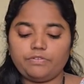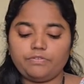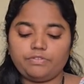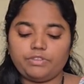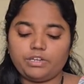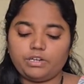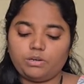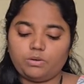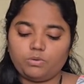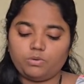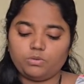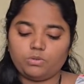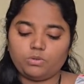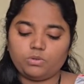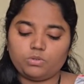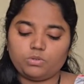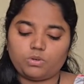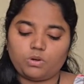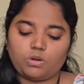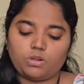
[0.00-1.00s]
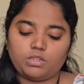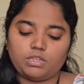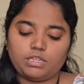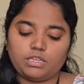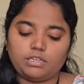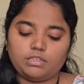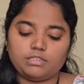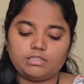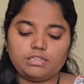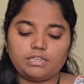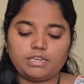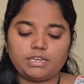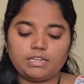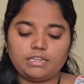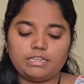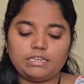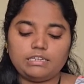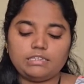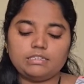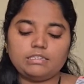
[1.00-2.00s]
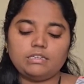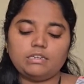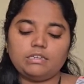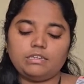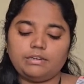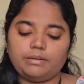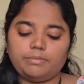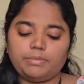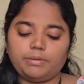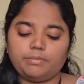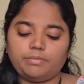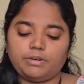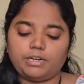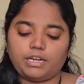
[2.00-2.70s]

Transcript: if they do those all things, they can easily remember.